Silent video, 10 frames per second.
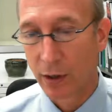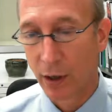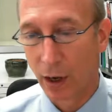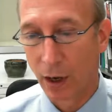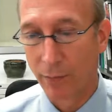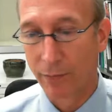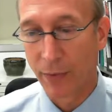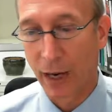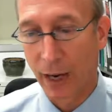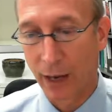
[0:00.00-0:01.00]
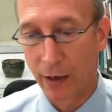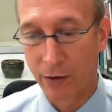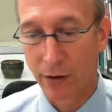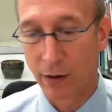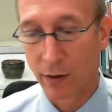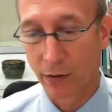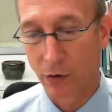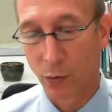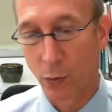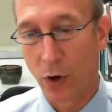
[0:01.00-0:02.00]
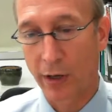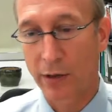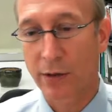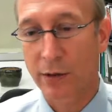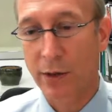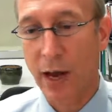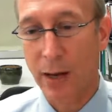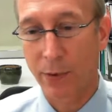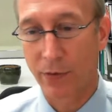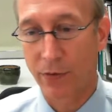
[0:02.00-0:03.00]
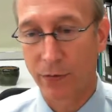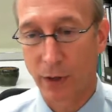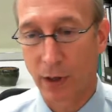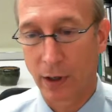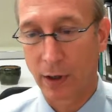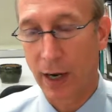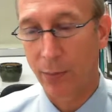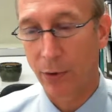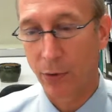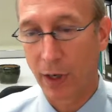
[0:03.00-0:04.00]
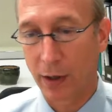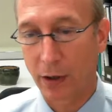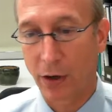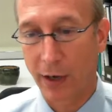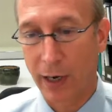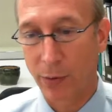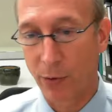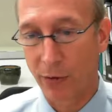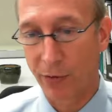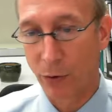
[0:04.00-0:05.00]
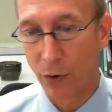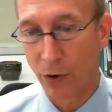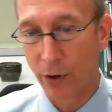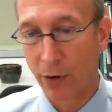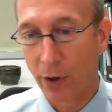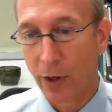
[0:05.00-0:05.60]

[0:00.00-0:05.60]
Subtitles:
and there's one type of ApoE called ApoE4